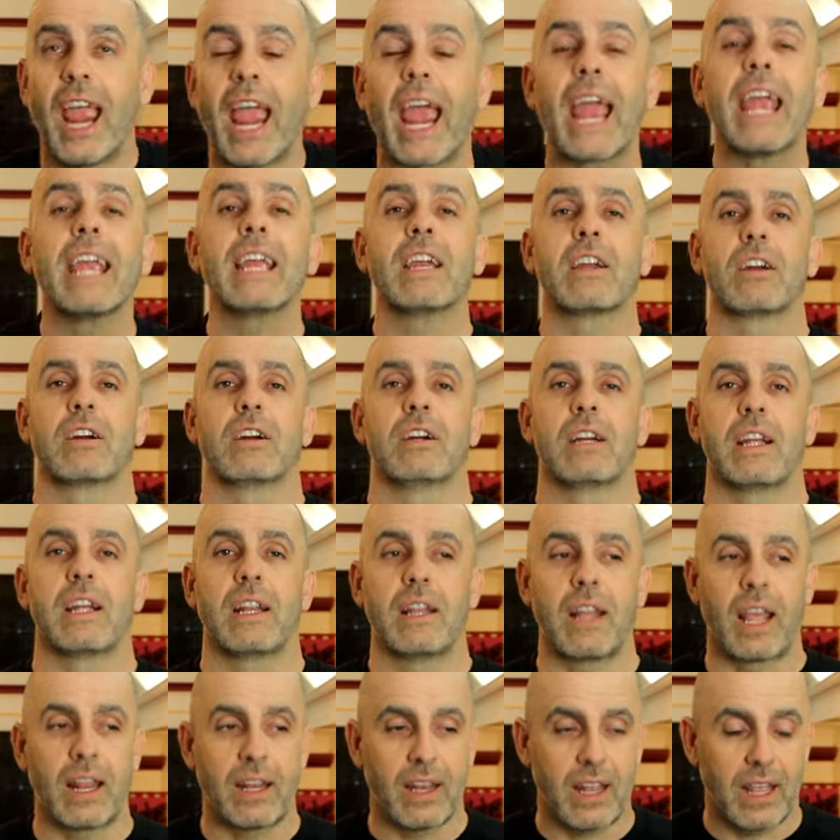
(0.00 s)
anger
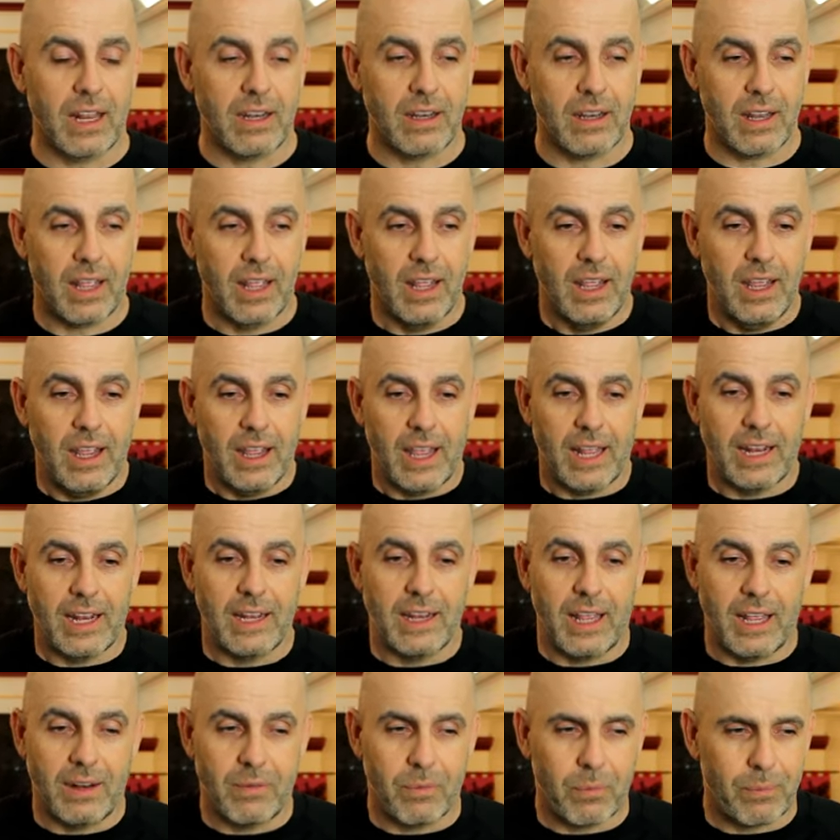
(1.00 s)

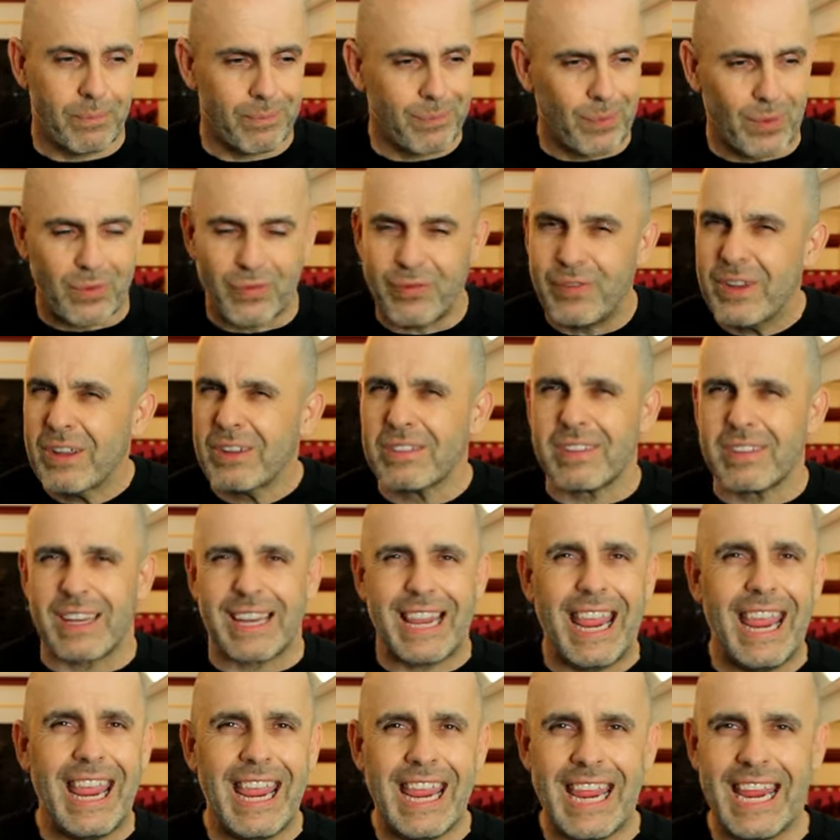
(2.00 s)
and what feels like
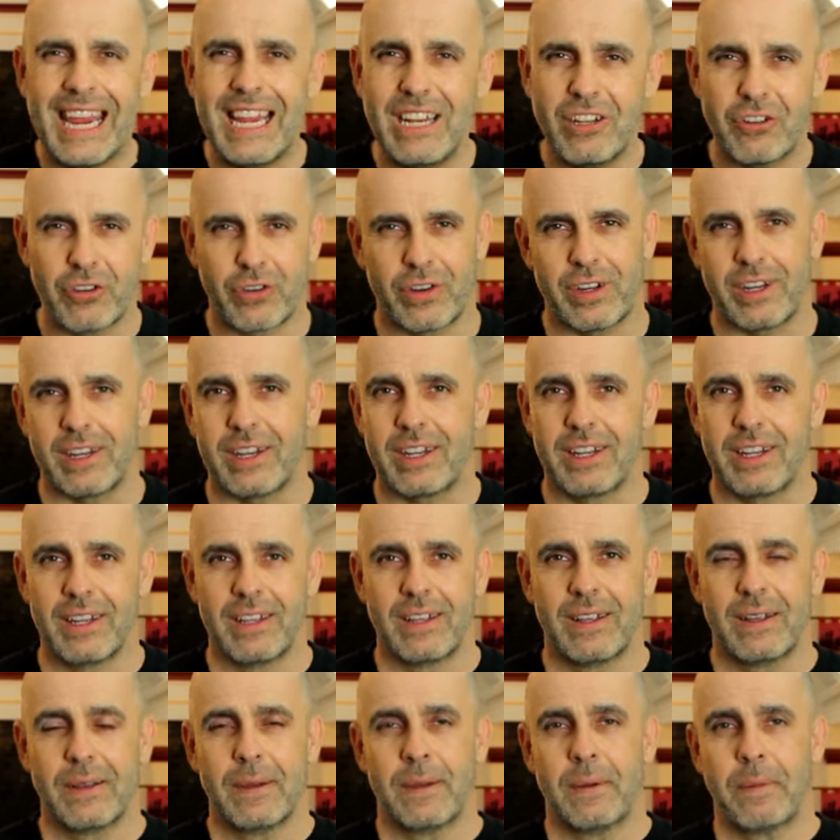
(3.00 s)
hatred
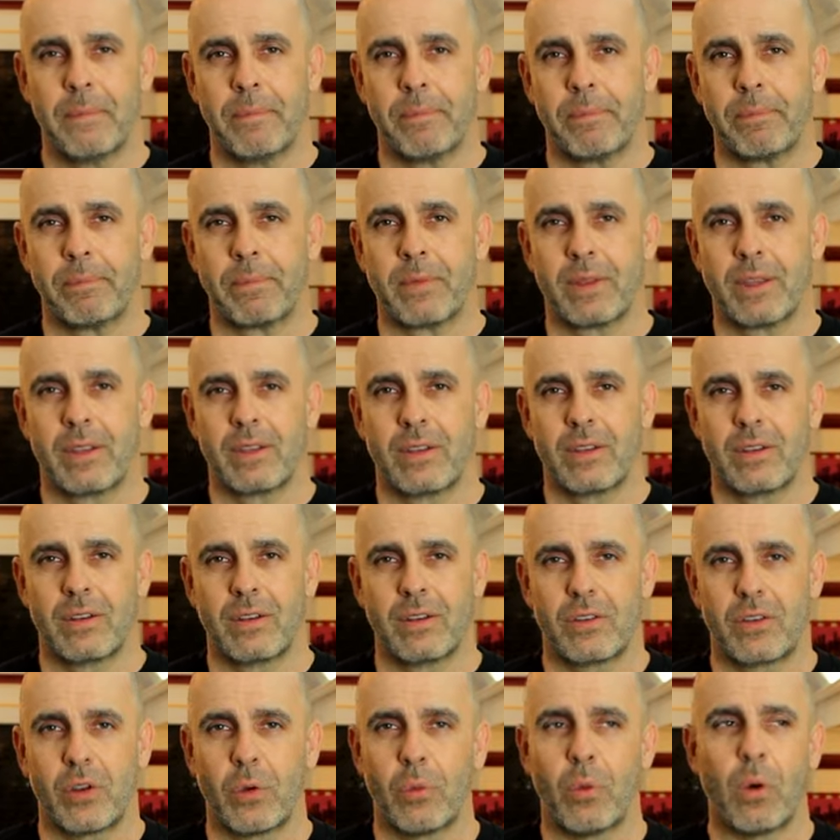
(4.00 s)

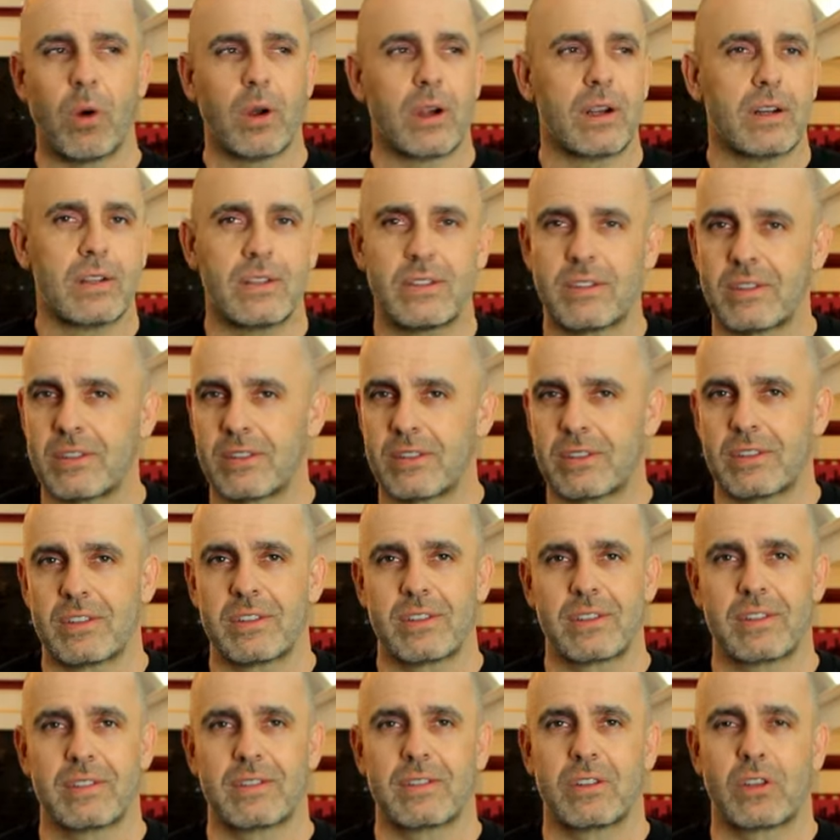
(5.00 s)
towards
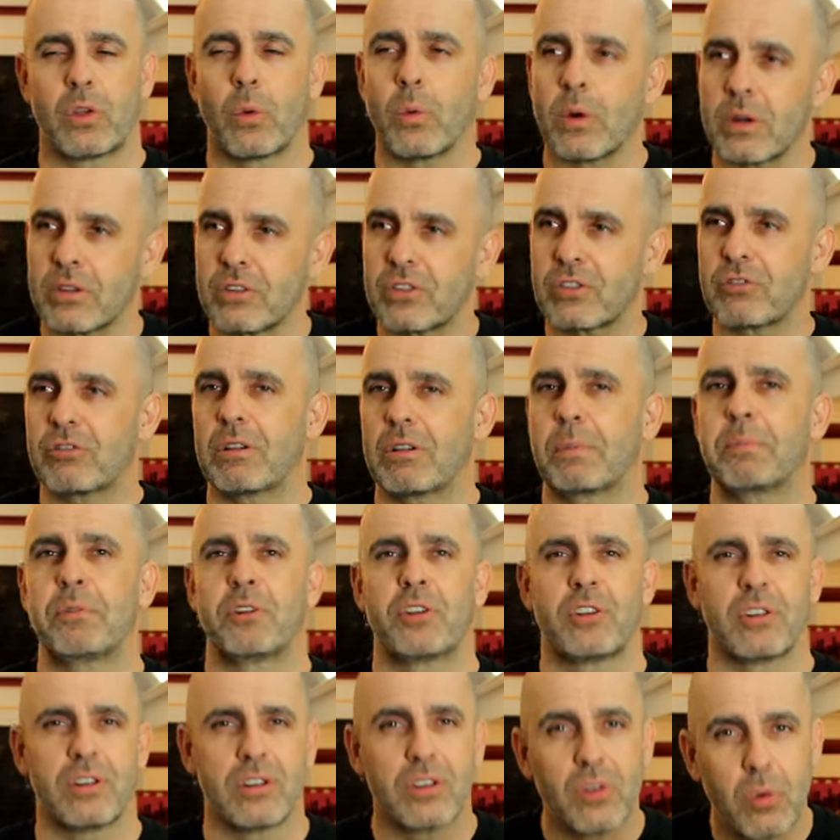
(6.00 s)

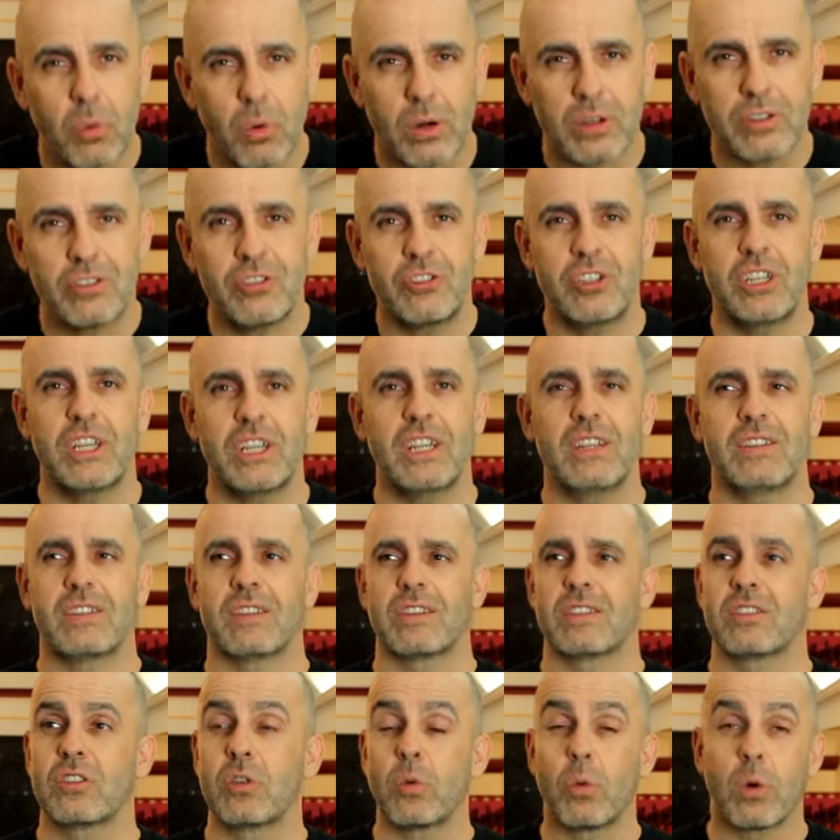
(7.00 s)
Scripture, towards
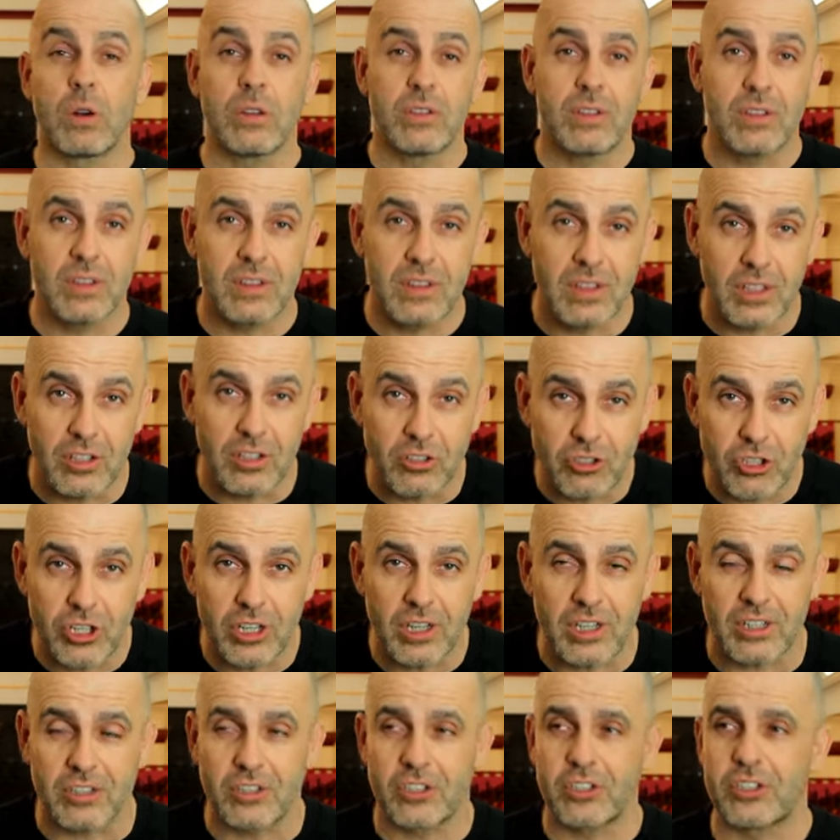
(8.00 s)
Jesus, towards the
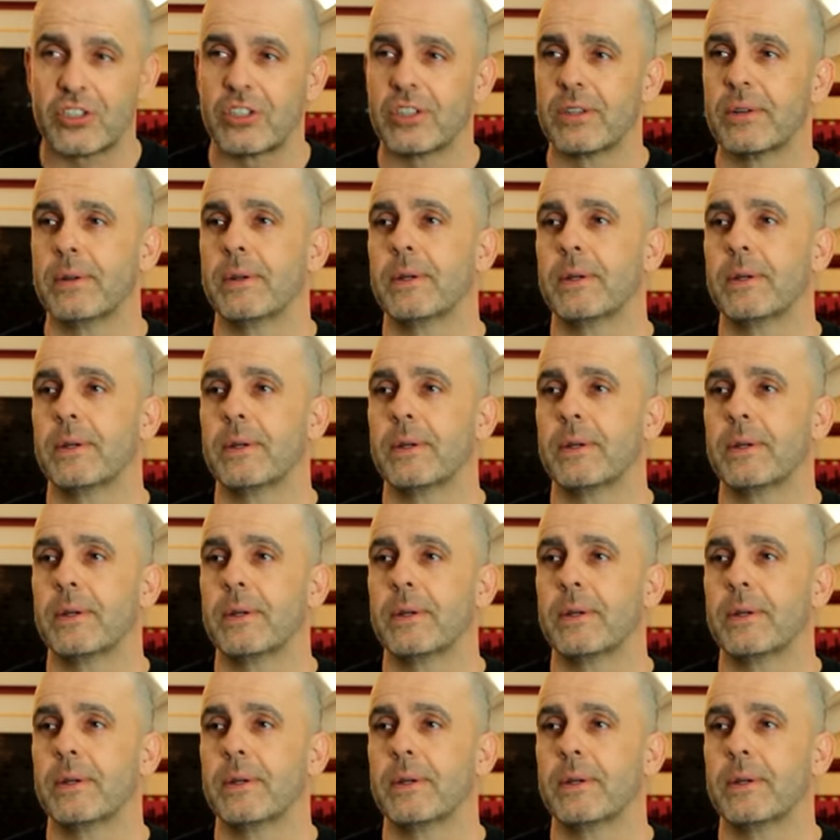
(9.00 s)
church.